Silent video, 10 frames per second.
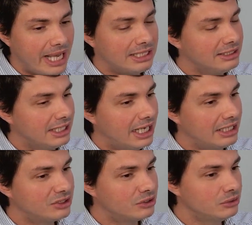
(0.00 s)
in high
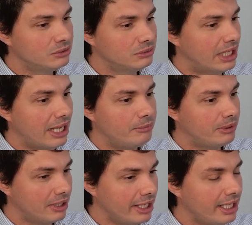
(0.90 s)
school, I
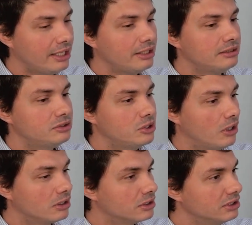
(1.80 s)
played
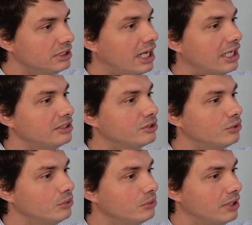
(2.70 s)
soccer in high
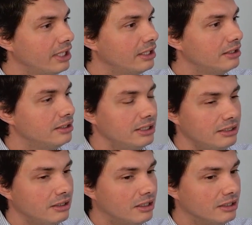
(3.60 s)
school and in
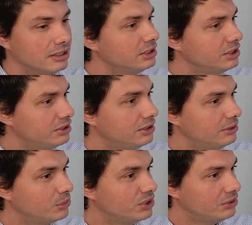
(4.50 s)
college
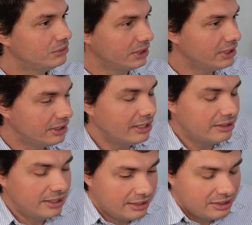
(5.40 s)
in Brazil and
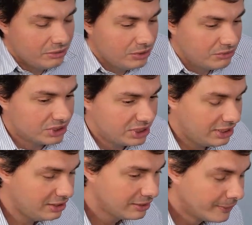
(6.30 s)
at the
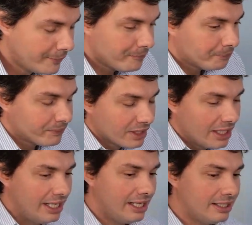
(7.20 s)
university.
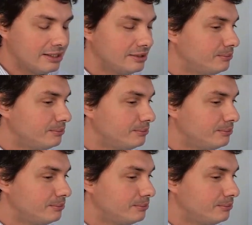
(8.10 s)
And